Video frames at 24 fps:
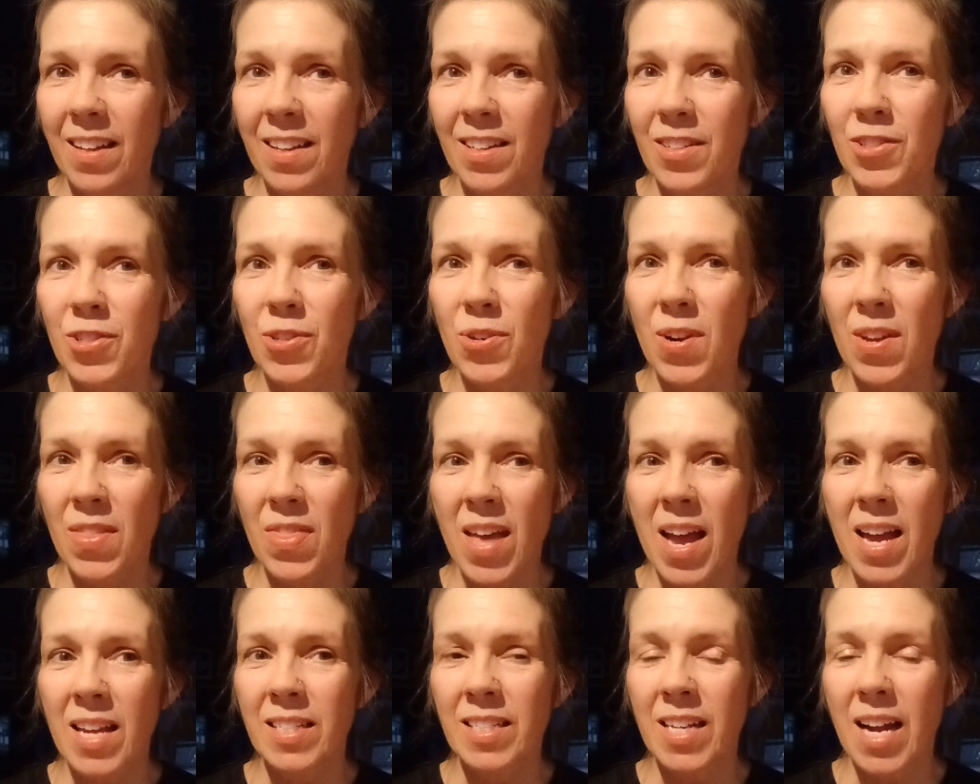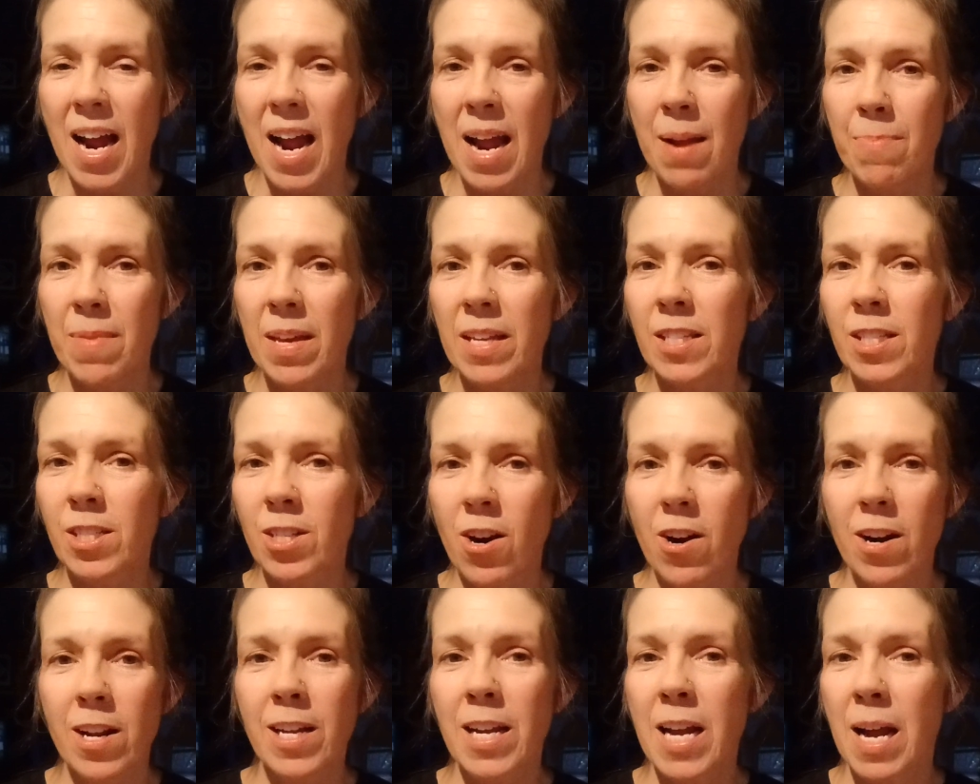during that time that
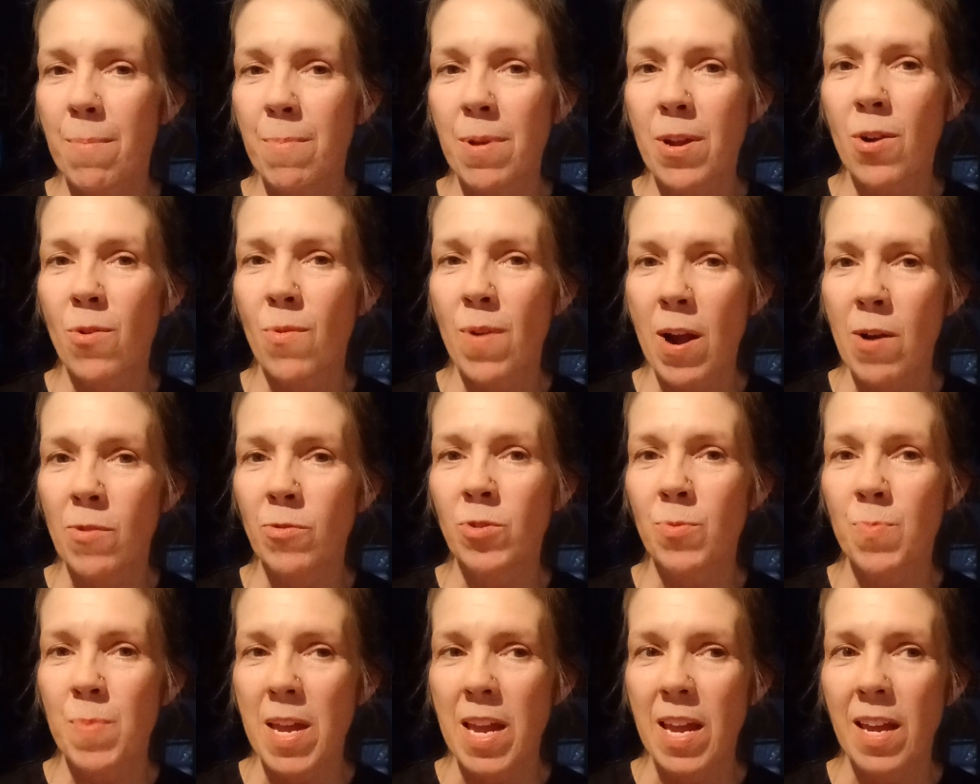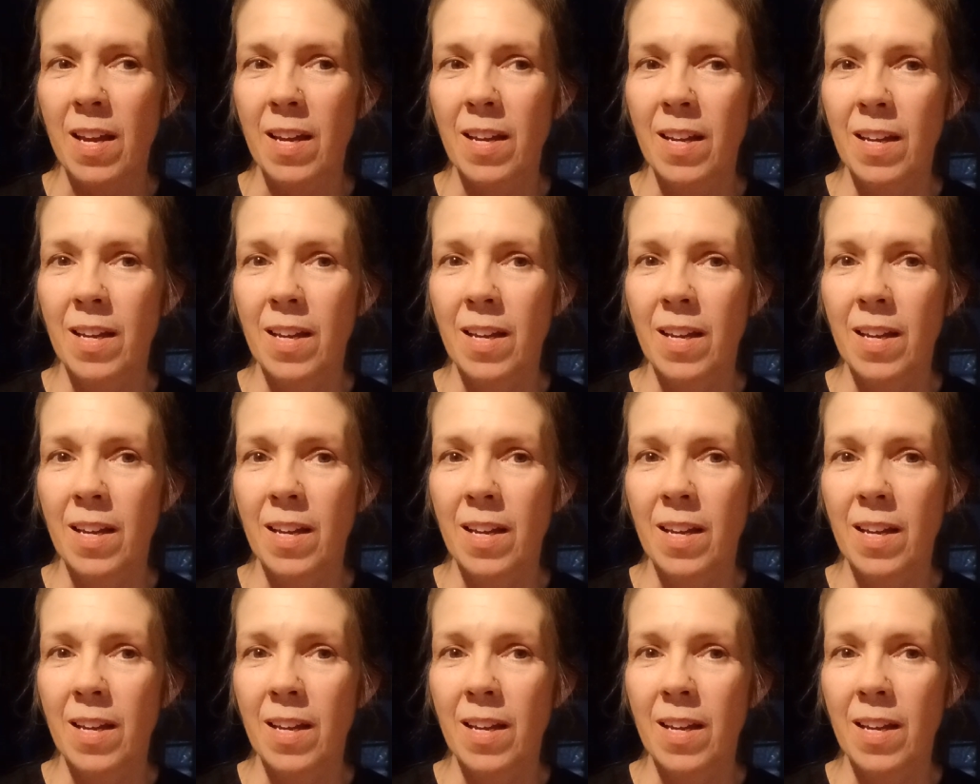started coming around me.